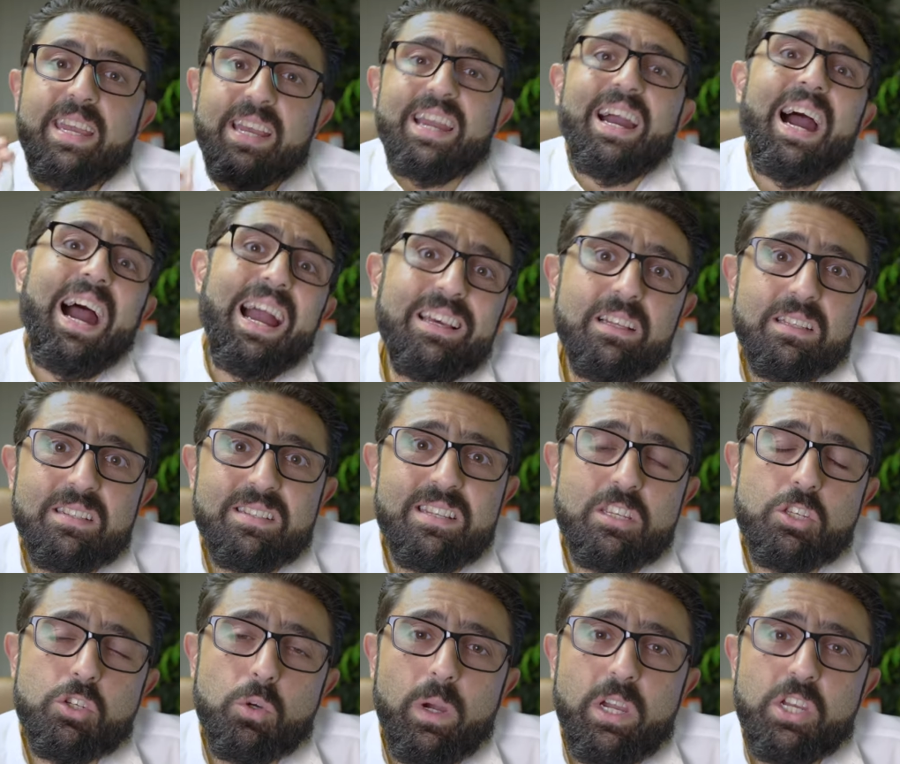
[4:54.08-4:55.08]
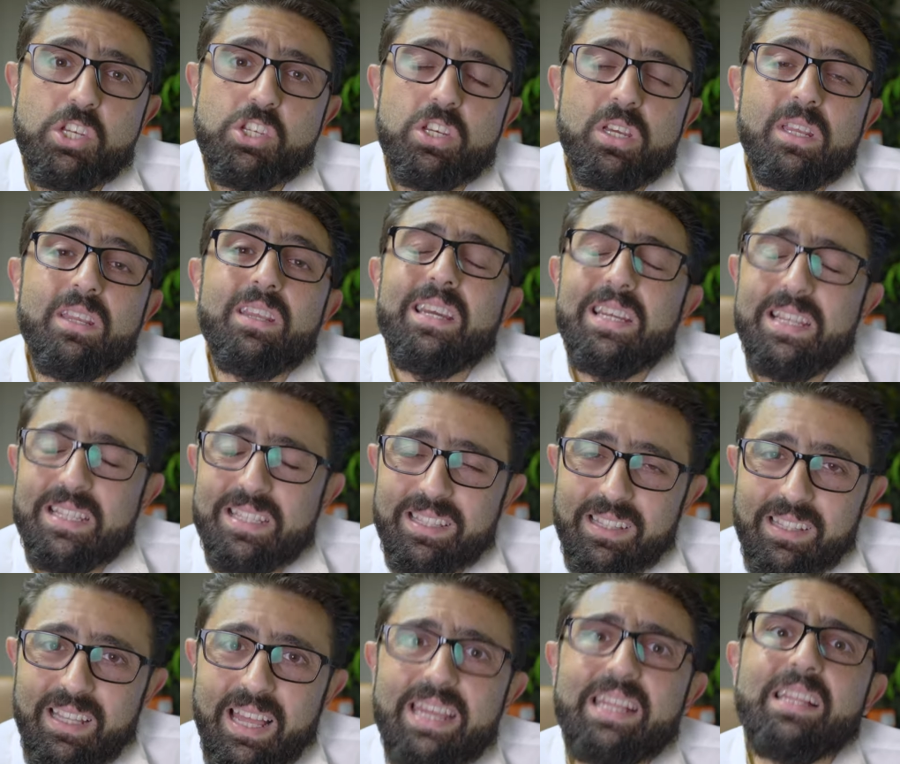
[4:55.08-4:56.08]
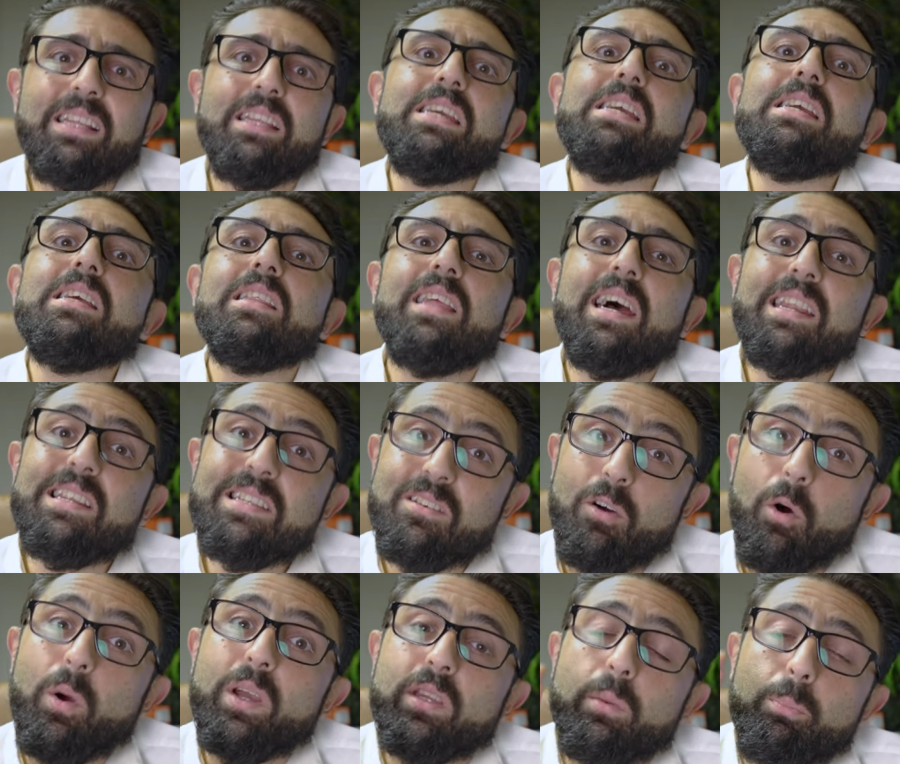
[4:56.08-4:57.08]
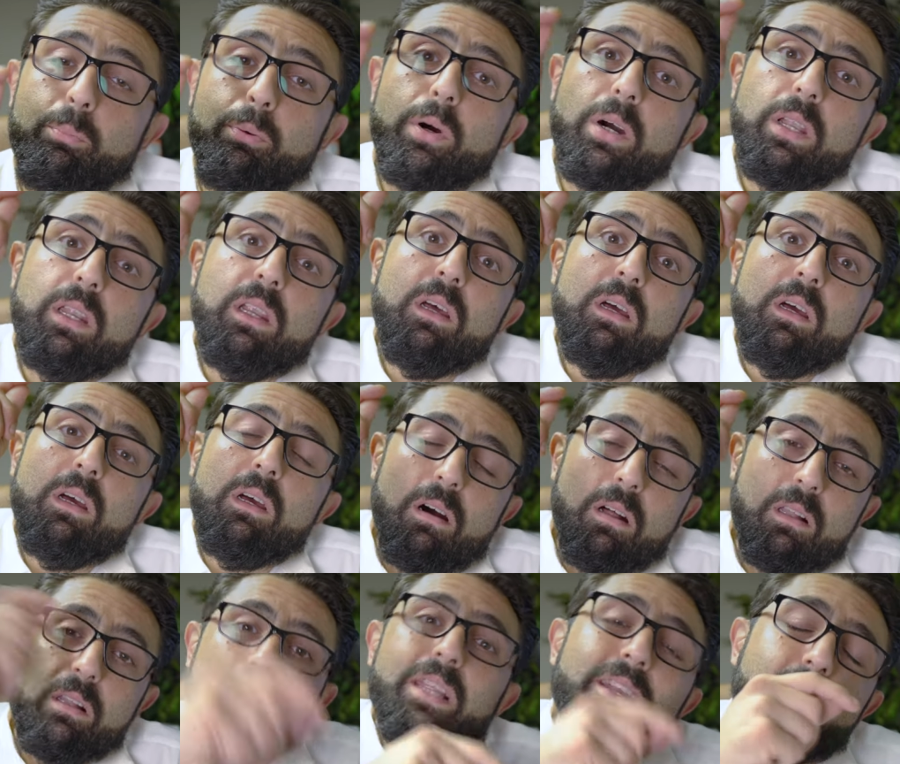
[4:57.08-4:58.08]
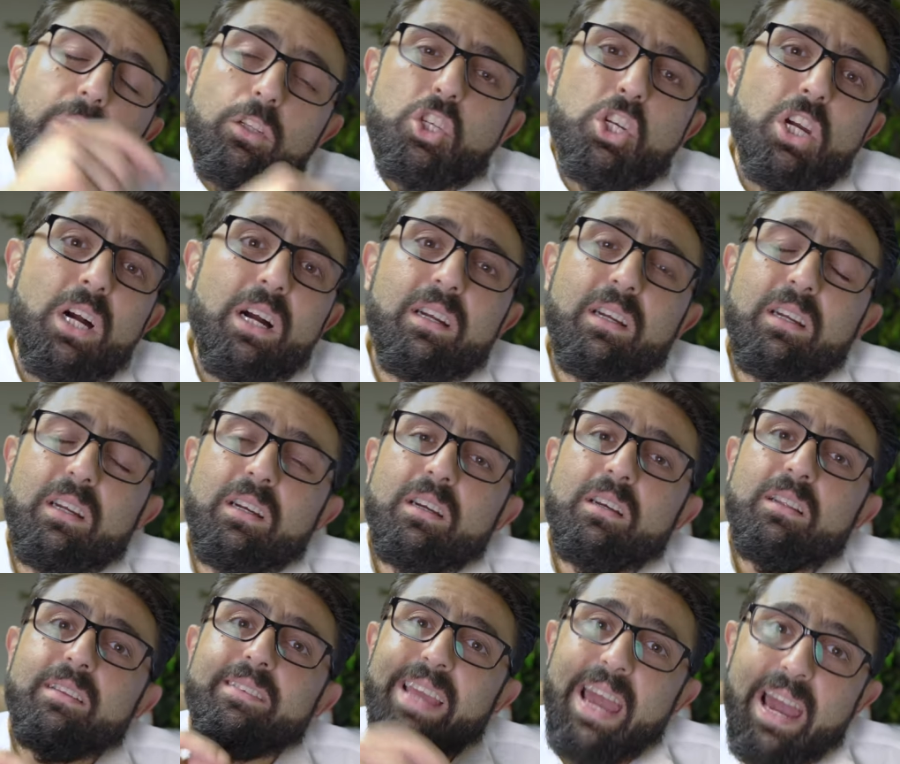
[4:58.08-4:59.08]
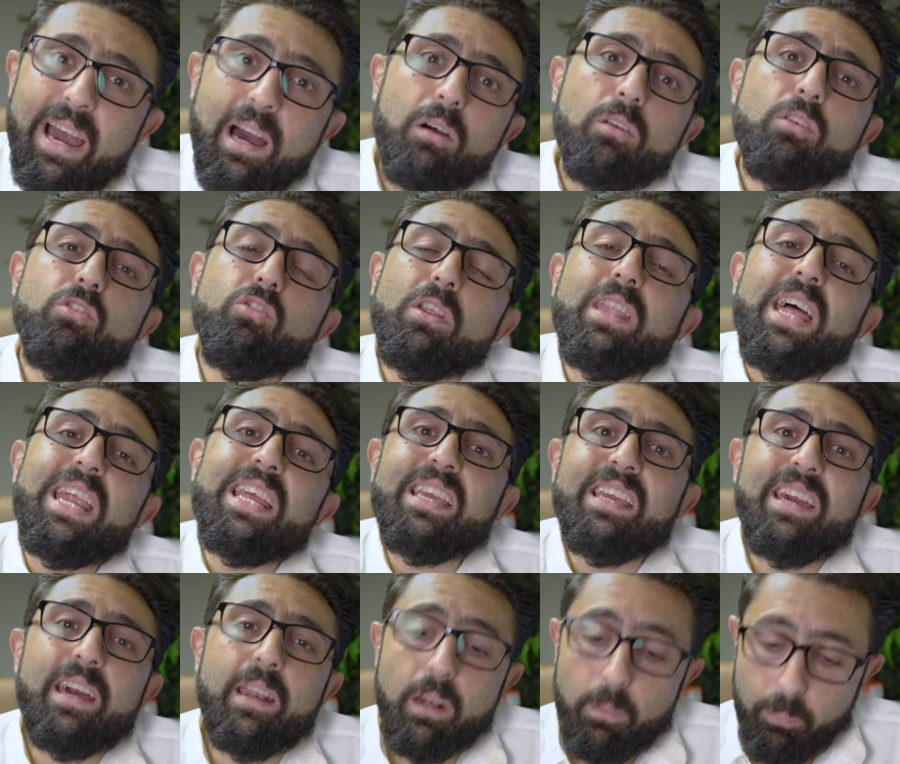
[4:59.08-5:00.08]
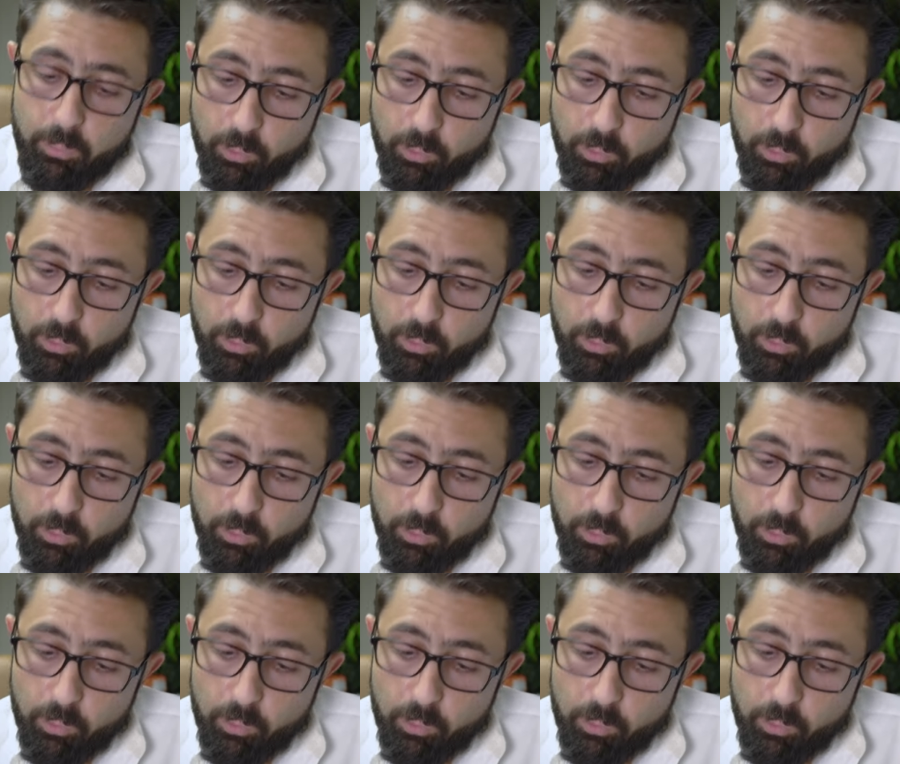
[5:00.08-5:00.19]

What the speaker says: In Kyle's situation, it's likely that he's going to put a little chunk down so that he can get an